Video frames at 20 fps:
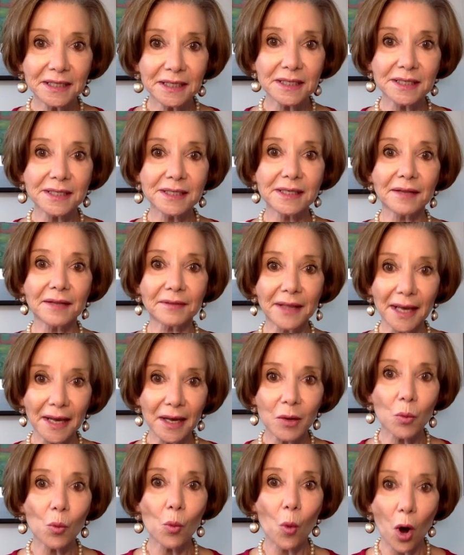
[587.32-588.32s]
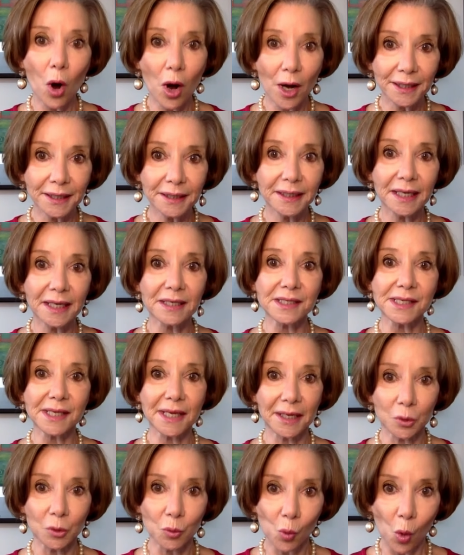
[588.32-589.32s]
is that they wanted us
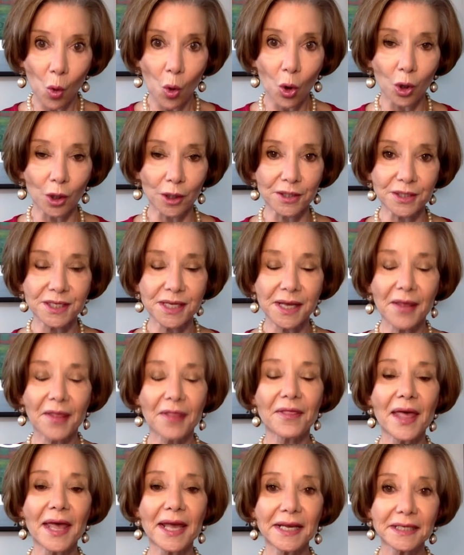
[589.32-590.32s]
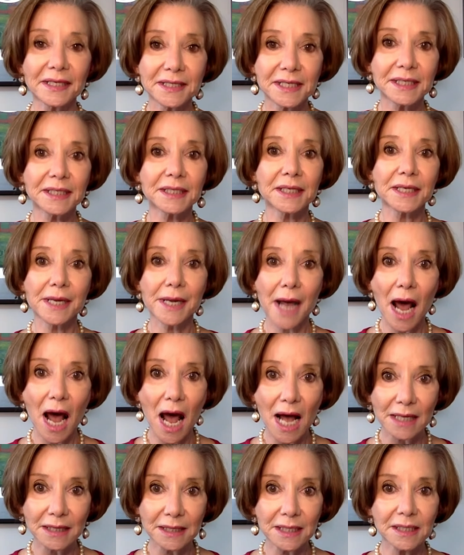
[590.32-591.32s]
in wars. They did
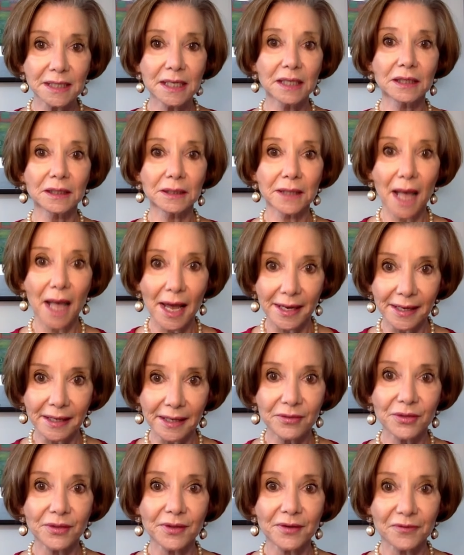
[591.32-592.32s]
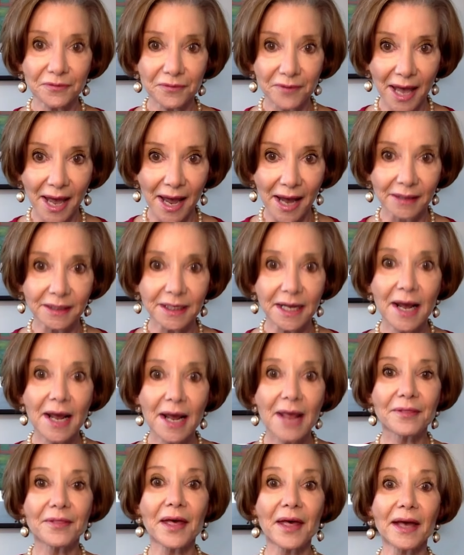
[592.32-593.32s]
not like the fact
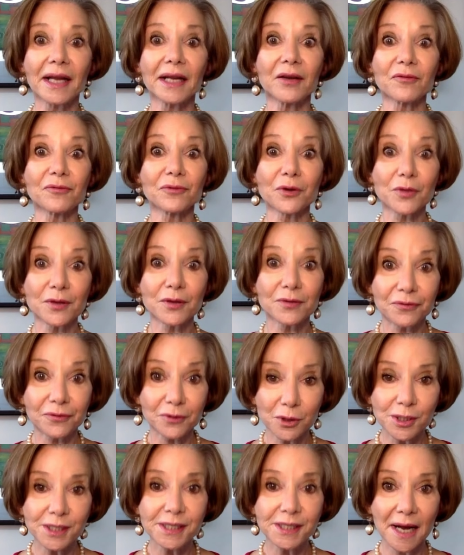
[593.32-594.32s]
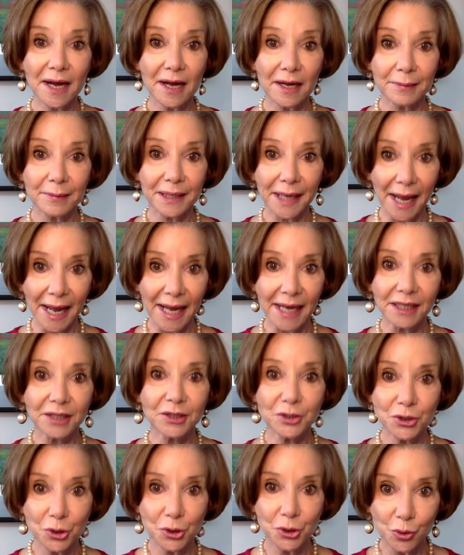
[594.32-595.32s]
that for the first time in
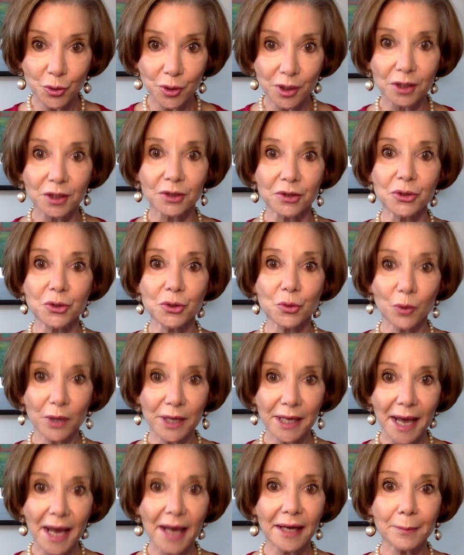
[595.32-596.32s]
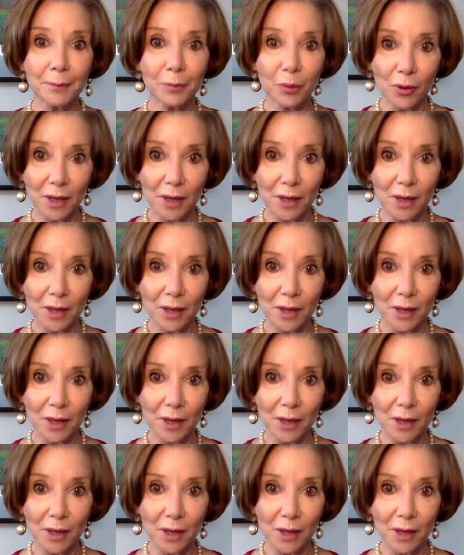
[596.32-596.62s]
82 years, we had a